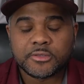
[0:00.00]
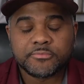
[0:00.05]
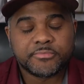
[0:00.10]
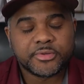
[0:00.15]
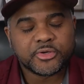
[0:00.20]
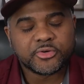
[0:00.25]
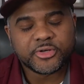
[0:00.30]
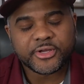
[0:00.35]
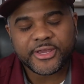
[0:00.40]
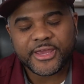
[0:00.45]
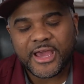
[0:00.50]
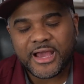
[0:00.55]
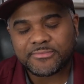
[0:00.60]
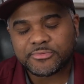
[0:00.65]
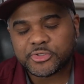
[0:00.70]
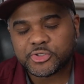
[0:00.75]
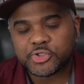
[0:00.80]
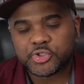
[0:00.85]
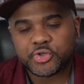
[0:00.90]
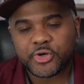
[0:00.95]
build a
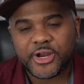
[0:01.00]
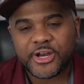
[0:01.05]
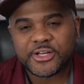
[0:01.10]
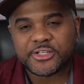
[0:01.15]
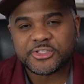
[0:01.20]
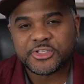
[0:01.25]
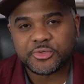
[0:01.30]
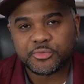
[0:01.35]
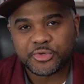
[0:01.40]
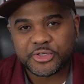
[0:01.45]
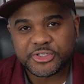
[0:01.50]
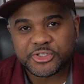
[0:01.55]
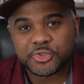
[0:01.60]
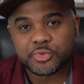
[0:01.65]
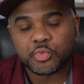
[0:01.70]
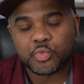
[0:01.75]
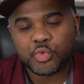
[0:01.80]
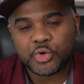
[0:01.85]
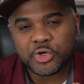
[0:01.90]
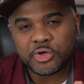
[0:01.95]
capture strategy, which
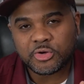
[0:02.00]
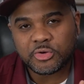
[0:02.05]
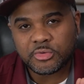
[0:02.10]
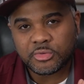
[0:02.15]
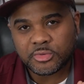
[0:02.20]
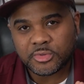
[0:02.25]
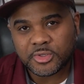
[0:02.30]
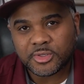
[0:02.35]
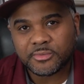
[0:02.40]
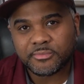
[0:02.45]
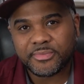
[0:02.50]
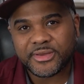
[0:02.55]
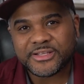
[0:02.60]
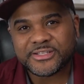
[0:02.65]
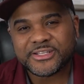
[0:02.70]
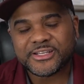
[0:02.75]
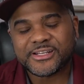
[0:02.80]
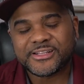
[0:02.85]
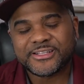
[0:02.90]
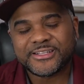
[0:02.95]
we'll
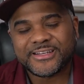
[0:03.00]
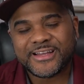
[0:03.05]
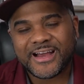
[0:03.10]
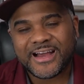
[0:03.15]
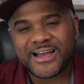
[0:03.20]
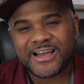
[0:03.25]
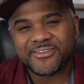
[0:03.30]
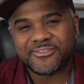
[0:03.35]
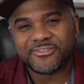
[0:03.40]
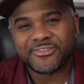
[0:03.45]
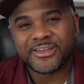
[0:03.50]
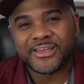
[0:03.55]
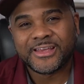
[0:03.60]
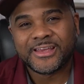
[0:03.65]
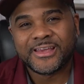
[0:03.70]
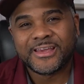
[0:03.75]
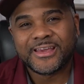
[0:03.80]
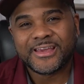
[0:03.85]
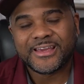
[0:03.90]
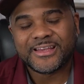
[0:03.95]
basically dive
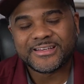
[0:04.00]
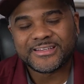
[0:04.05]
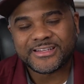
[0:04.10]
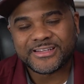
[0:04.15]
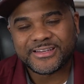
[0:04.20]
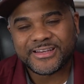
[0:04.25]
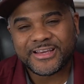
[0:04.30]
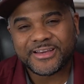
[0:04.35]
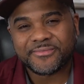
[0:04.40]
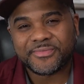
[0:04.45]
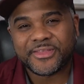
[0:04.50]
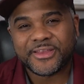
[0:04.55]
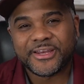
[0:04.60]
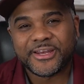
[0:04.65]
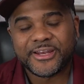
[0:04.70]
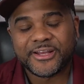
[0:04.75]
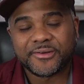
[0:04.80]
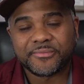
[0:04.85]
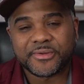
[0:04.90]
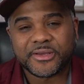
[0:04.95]
into depth in
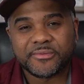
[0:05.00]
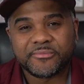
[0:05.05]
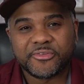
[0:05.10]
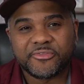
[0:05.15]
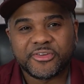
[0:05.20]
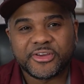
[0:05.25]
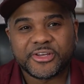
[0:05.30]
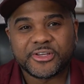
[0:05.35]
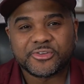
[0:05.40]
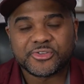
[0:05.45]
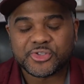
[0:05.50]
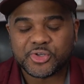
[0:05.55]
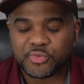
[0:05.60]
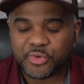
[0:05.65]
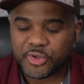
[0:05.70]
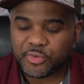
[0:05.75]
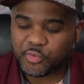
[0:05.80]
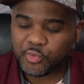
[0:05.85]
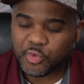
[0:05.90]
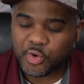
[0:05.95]
an upcoming video. So
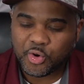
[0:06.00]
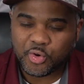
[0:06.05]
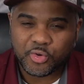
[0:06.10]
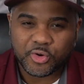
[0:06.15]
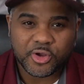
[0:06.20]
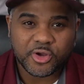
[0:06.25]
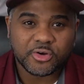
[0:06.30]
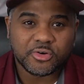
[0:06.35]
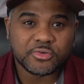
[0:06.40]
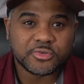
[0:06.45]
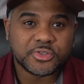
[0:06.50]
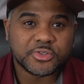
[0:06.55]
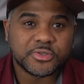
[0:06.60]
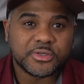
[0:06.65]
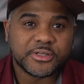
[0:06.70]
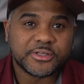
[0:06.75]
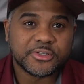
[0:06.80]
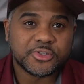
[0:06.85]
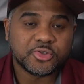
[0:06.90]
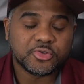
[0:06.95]
we won't go
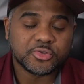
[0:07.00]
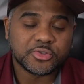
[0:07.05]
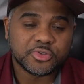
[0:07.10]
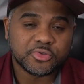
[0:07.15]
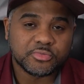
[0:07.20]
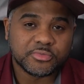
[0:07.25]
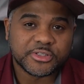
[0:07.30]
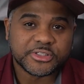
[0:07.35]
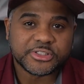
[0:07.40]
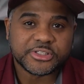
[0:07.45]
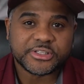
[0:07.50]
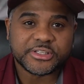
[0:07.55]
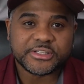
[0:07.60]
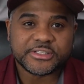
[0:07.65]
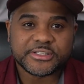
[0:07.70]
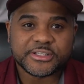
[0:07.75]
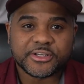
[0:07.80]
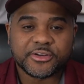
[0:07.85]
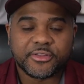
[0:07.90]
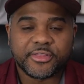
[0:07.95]
into too much
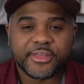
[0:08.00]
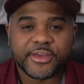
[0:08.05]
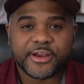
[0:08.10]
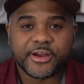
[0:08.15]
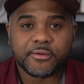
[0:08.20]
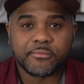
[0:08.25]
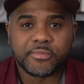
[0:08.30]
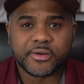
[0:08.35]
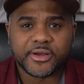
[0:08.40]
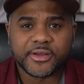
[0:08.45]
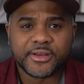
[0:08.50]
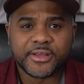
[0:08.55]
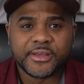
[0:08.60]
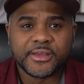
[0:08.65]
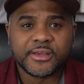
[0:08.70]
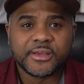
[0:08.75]
detail there. But